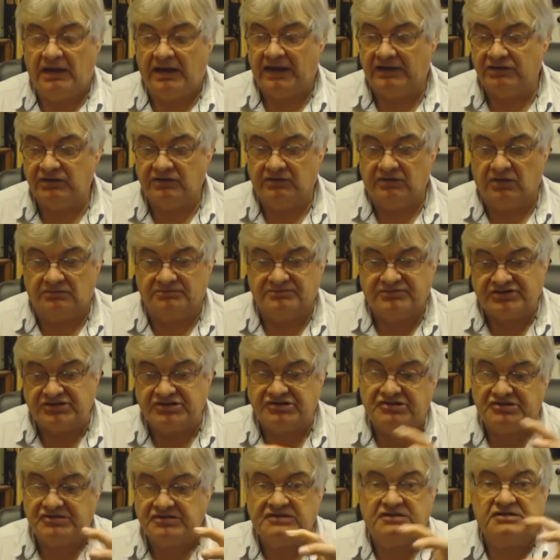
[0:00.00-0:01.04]
and you've got
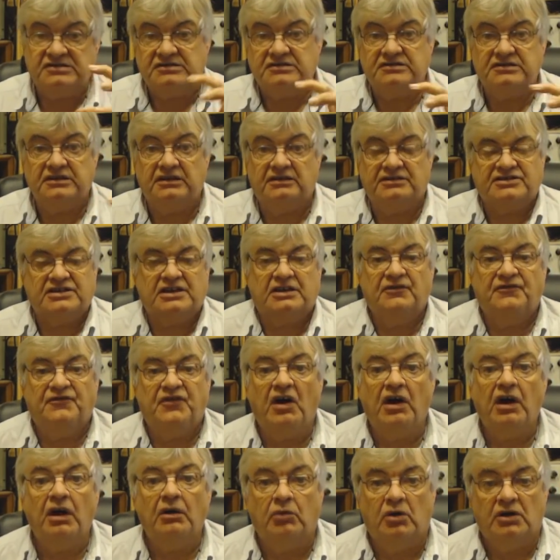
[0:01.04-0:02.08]
bzzz, it's like a
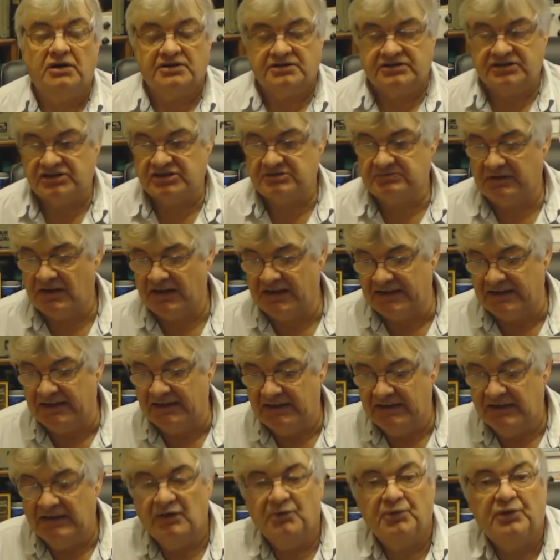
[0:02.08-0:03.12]
firework display
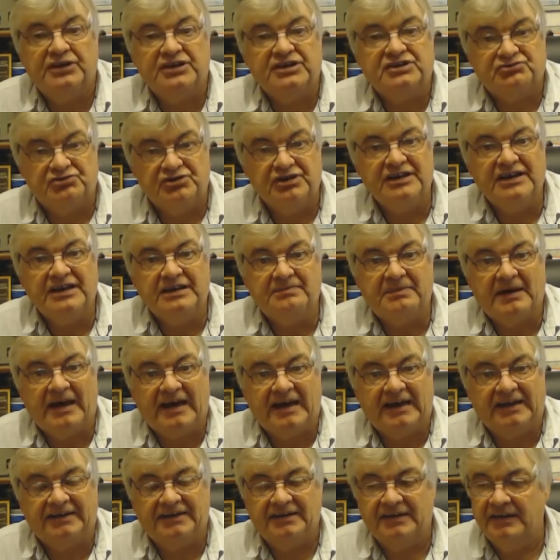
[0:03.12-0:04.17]
when it's really
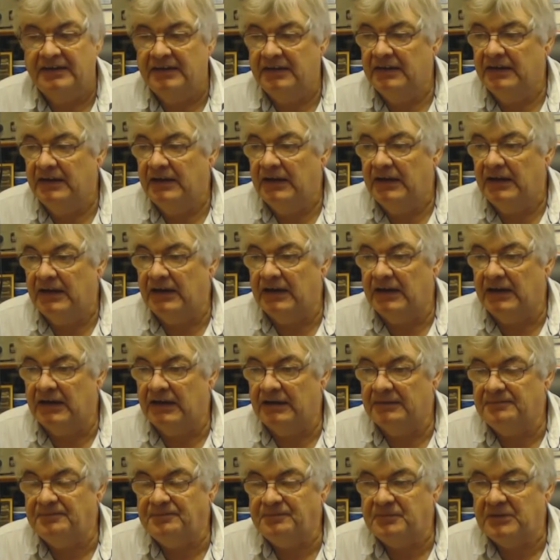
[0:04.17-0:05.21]
bad.
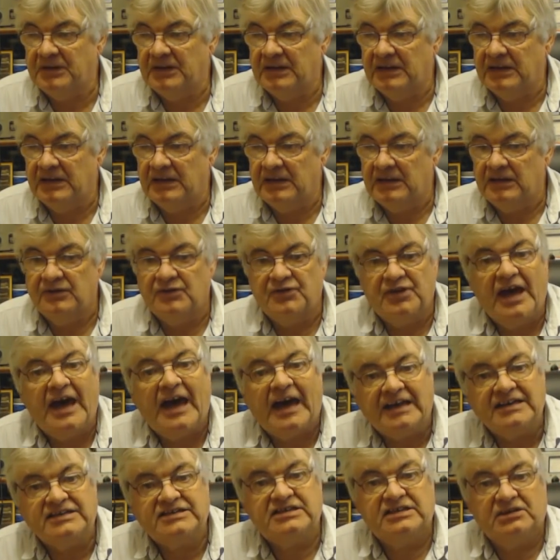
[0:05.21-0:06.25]
All
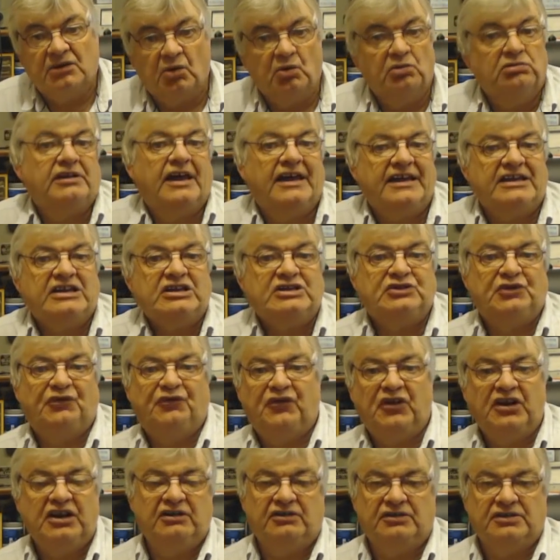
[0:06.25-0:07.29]
that
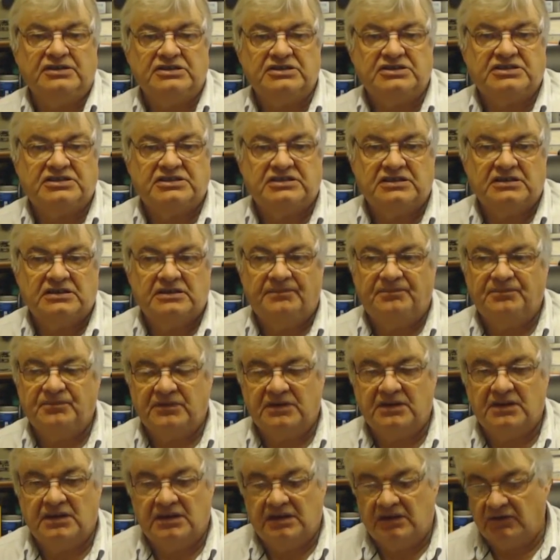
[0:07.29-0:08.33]
interference
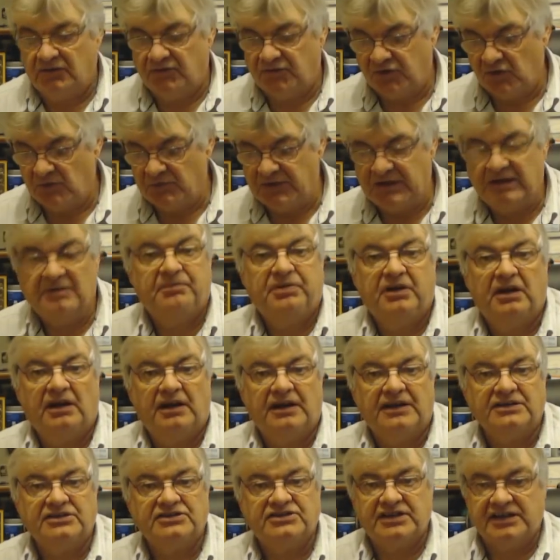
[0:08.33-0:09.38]
from the
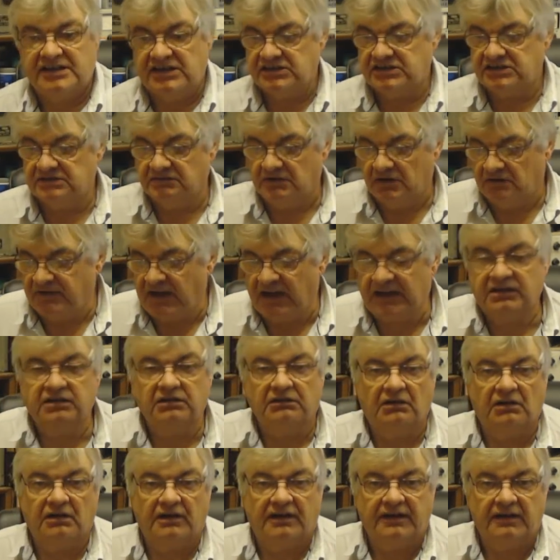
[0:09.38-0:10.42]
appliance, say it's a
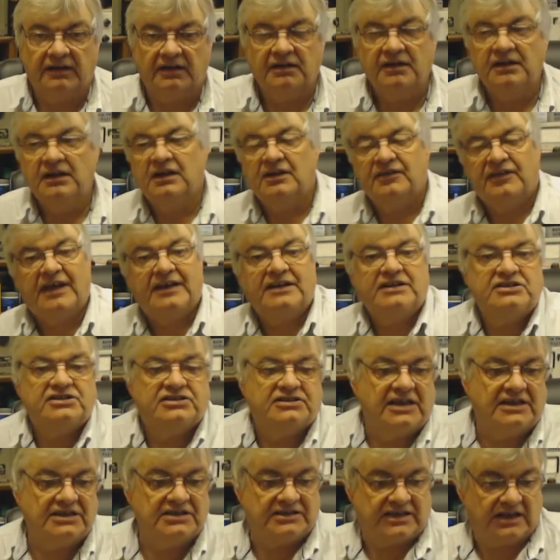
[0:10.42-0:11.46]
vacuum cleaner, that is
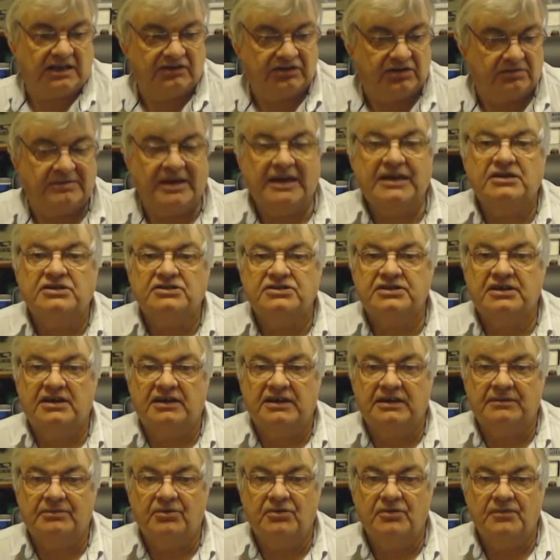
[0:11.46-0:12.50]
sent down the mains
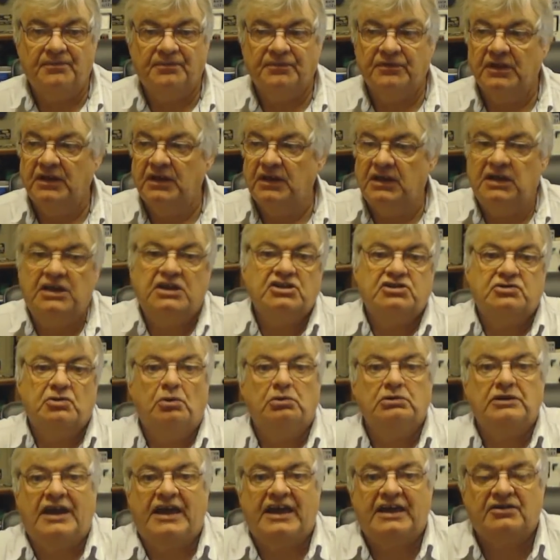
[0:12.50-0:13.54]
cable into
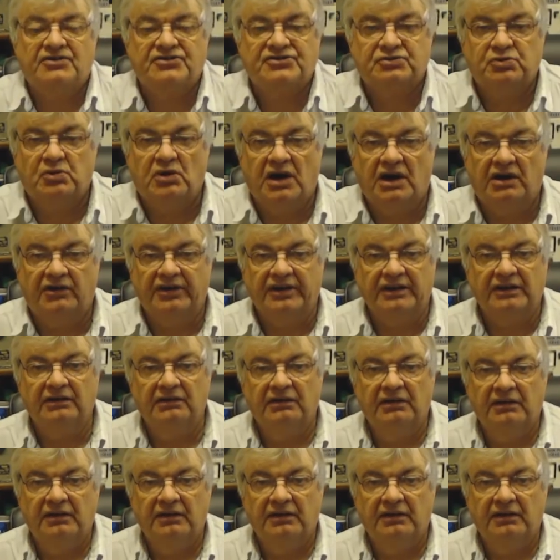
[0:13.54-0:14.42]
all the house wiring.